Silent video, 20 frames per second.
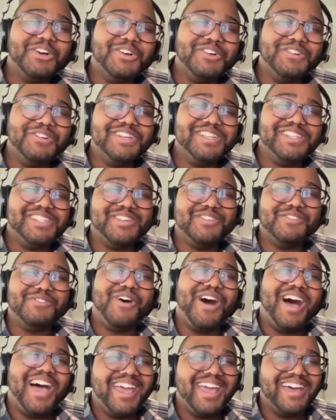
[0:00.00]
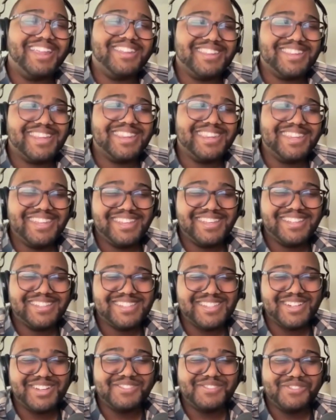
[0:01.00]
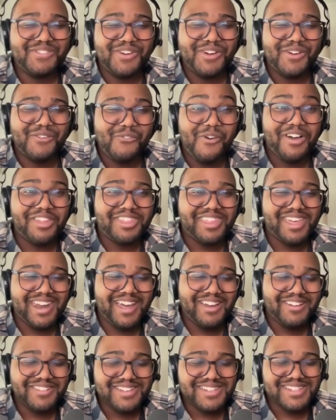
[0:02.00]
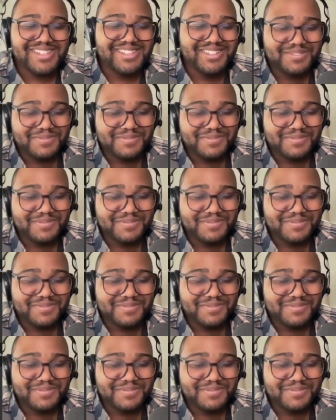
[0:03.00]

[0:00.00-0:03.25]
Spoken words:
reason of why, other than the sort of more well thought out reason.